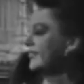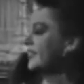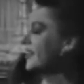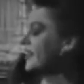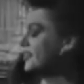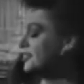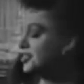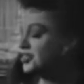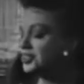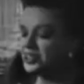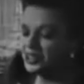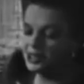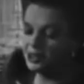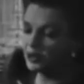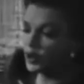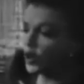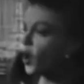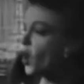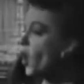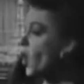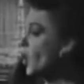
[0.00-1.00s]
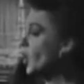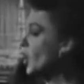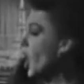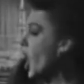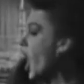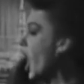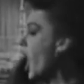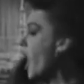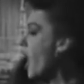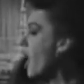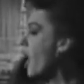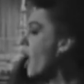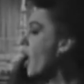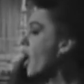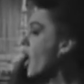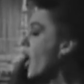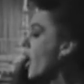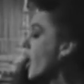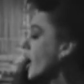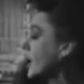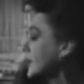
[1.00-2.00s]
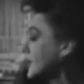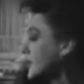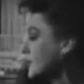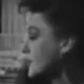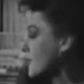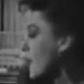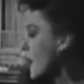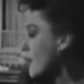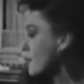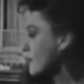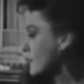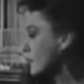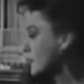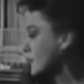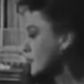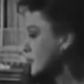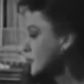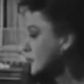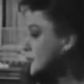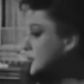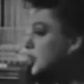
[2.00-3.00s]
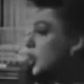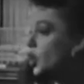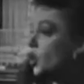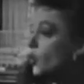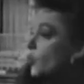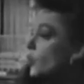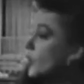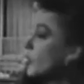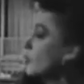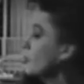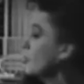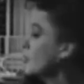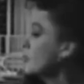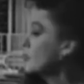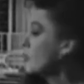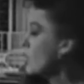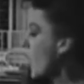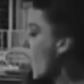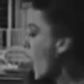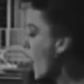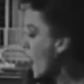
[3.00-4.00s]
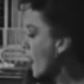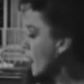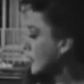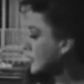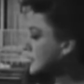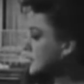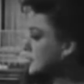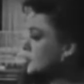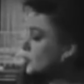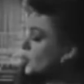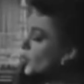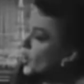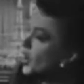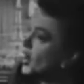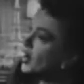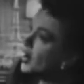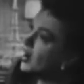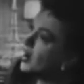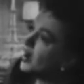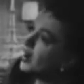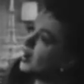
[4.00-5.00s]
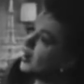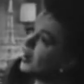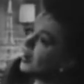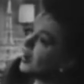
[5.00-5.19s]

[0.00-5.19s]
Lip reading: Next year all our troubles will be miles away.